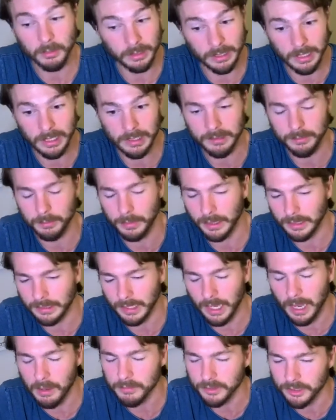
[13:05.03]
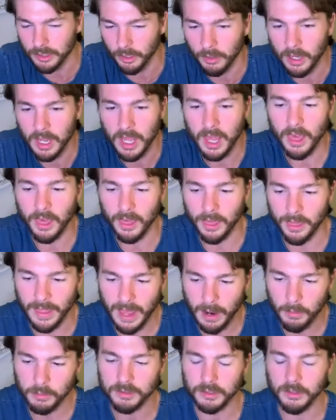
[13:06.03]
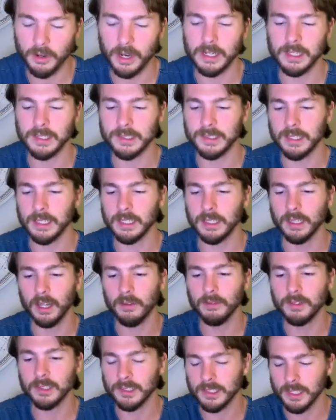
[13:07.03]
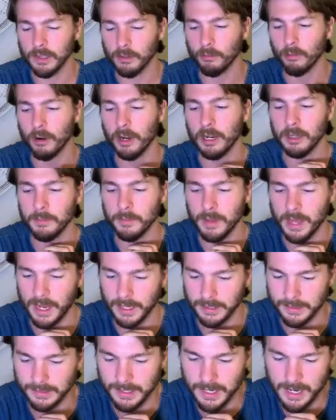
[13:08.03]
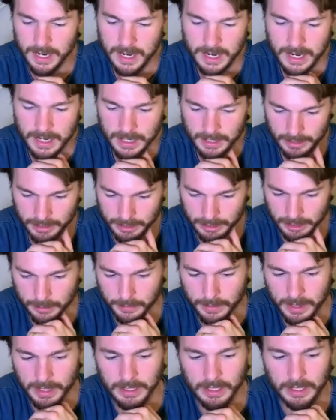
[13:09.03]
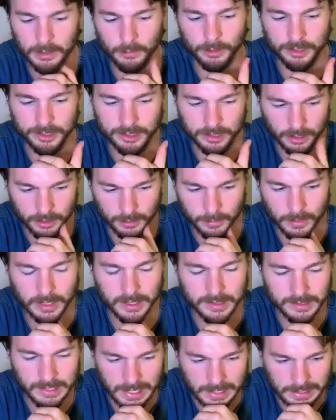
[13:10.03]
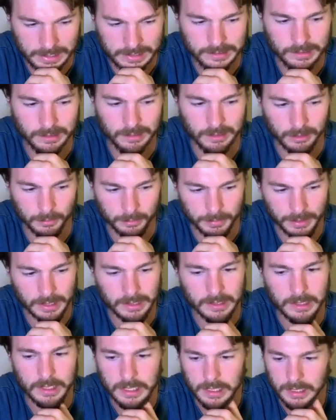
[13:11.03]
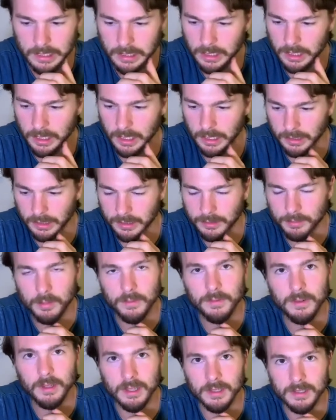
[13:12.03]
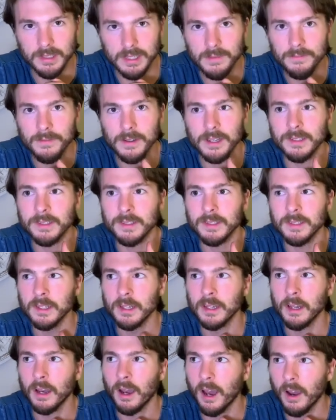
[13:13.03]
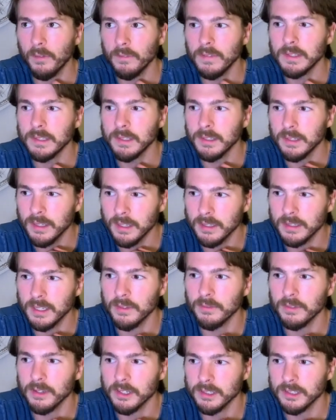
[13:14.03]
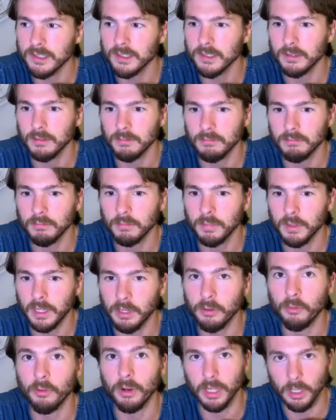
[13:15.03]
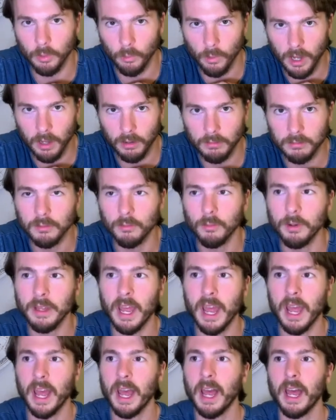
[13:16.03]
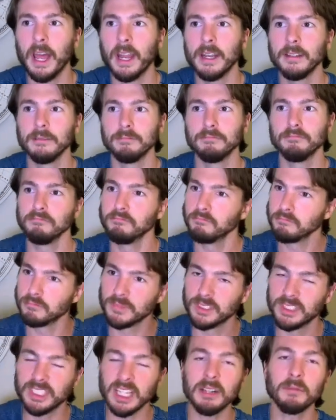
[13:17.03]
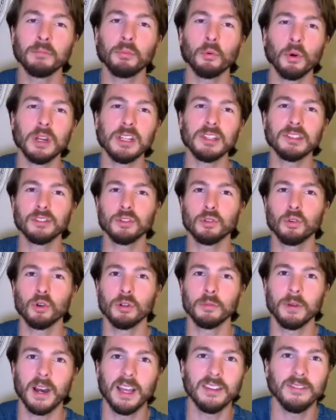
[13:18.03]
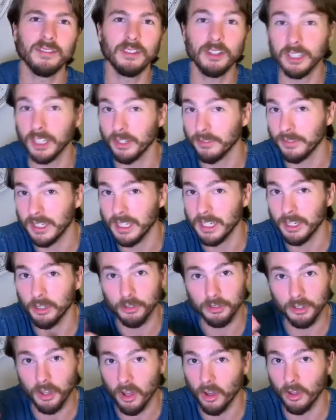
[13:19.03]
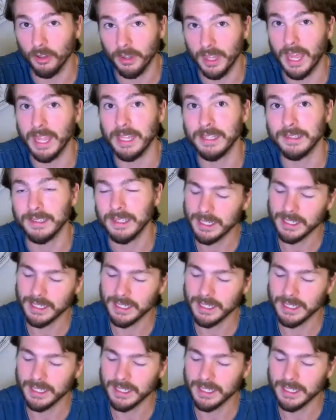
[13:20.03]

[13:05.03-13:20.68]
hits big time. So that was great to see. Love to see the running backs. And then we talked about the tight ends a little bit. Let's move to the defense. Obviously, the defense played really well. We had 10 points scored by the Philadelphia Eagles all night.